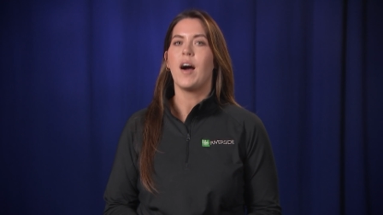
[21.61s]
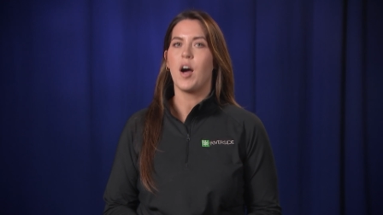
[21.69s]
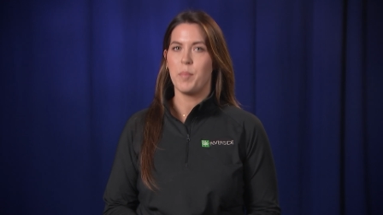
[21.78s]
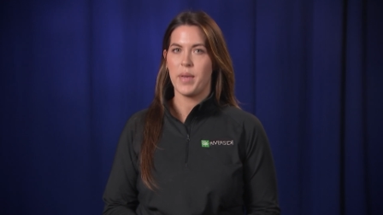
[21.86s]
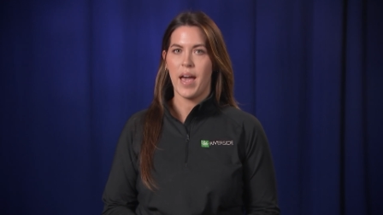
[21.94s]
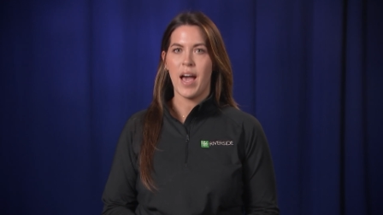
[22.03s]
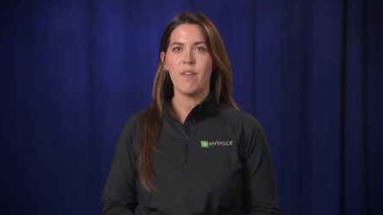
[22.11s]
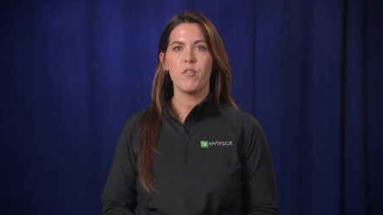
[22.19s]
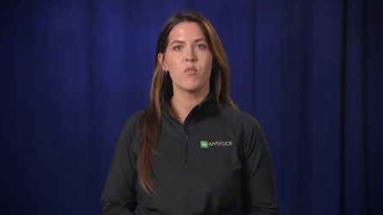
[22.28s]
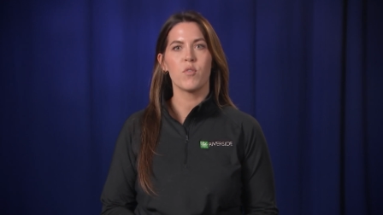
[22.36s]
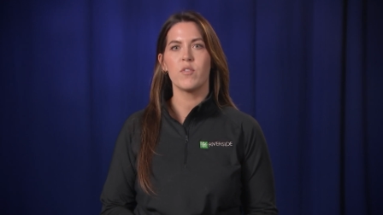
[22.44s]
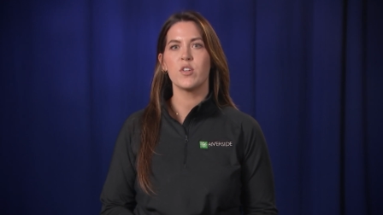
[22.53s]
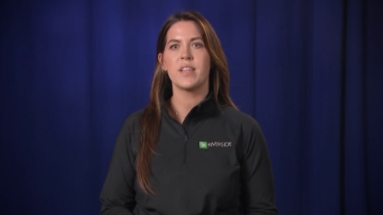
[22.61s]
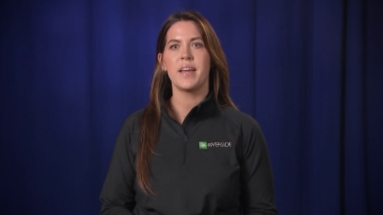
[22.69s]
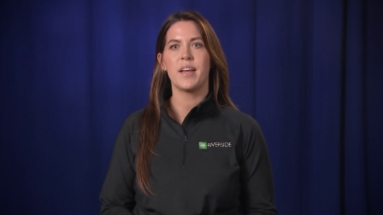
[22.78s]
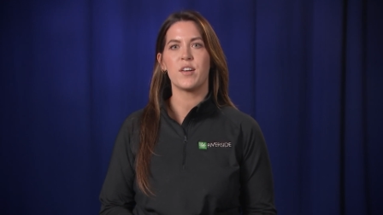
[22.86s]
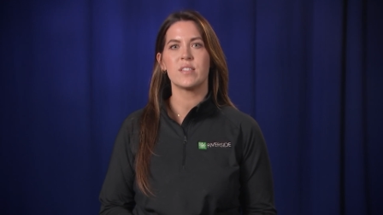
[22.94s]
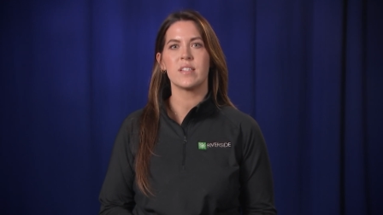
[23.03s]
On behalf of Riverside
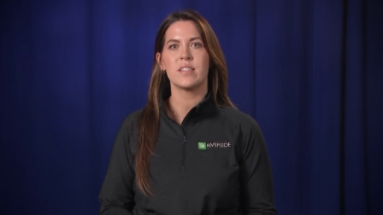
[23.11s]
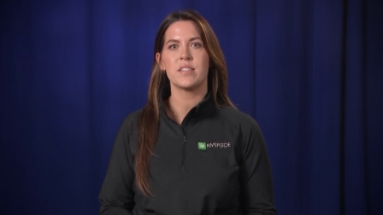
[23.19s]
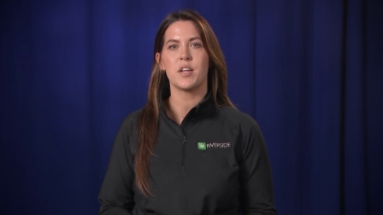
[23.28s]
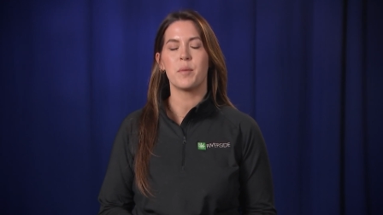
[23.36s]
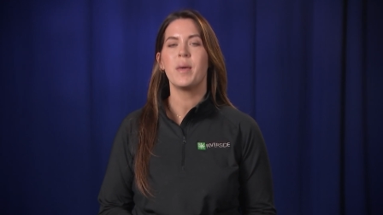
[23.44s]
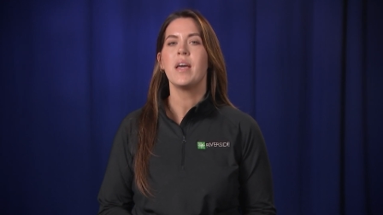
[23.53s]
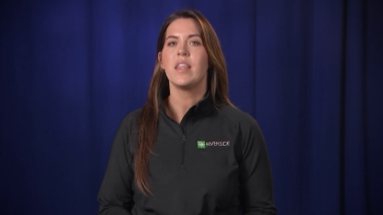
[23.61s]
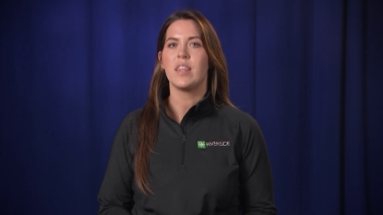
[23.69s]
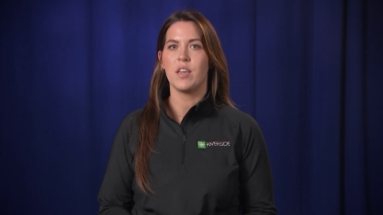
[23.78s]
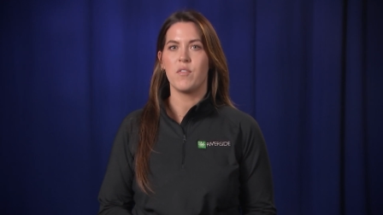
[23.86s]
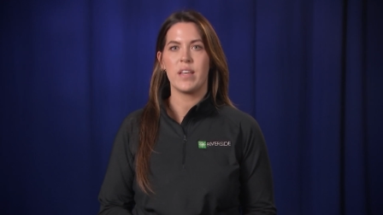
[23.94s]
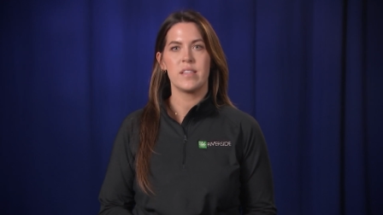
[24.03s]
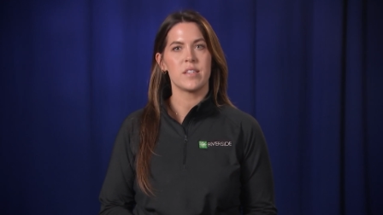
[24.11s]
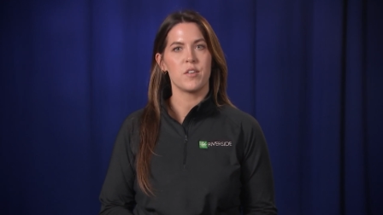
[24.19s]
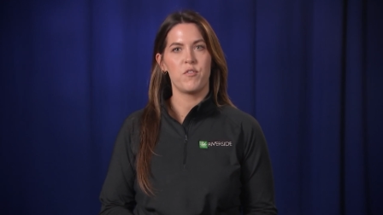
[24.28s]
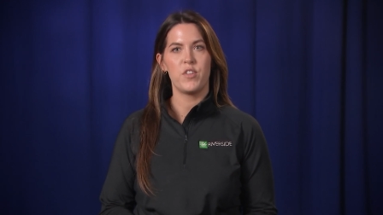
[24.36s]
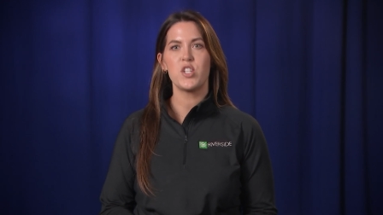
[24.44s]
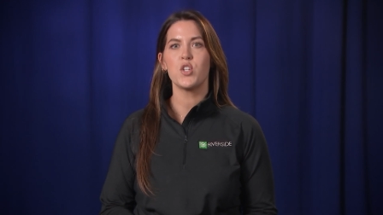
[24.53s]
Health System, the event's
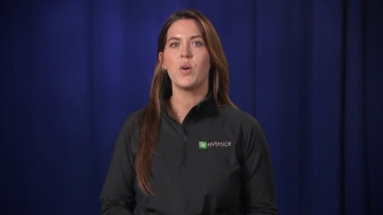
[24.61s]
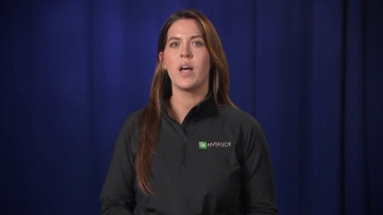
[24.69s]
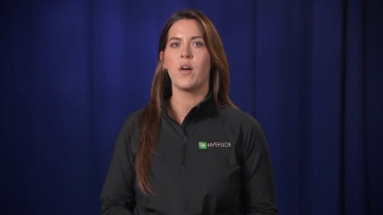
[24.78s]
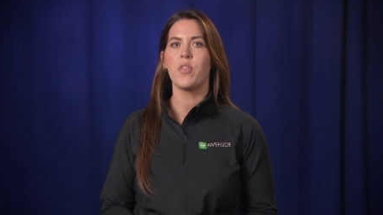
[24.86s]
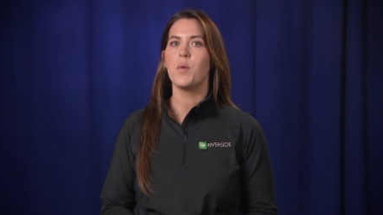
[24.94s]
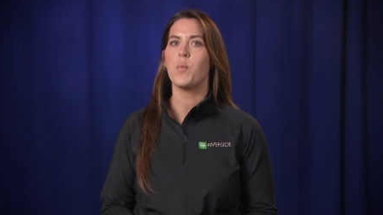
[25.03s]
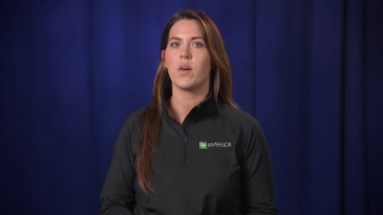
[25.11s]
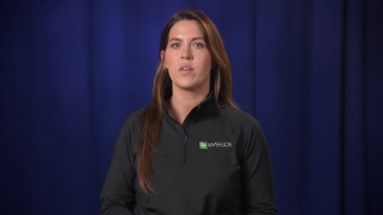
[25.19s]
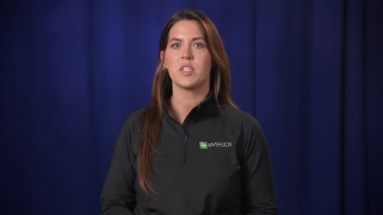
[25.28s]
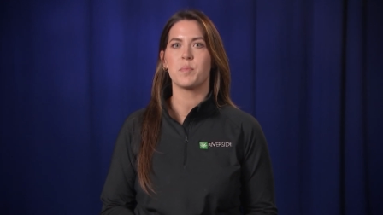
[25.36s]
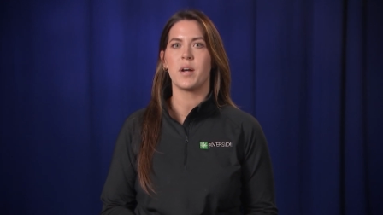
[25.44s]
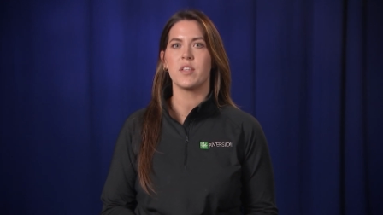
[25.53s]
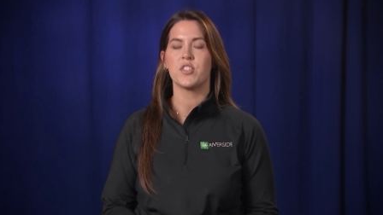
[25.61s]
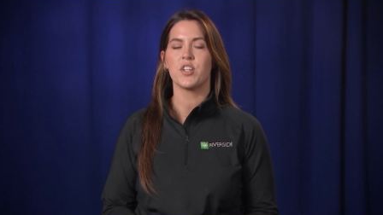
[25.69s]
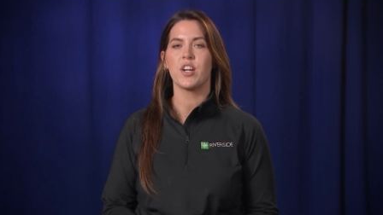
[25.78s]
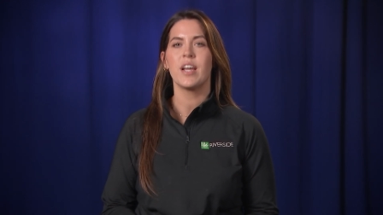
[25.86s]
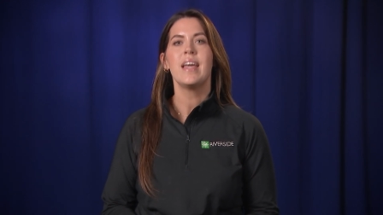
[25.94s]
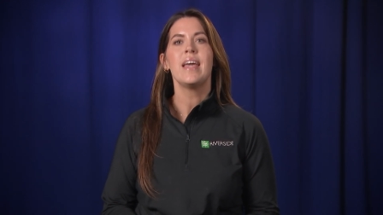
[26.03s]
official health and wellness
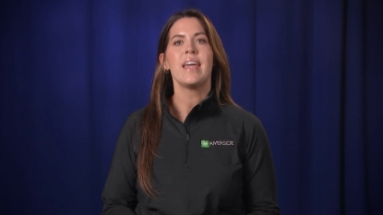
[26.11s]
sponsor,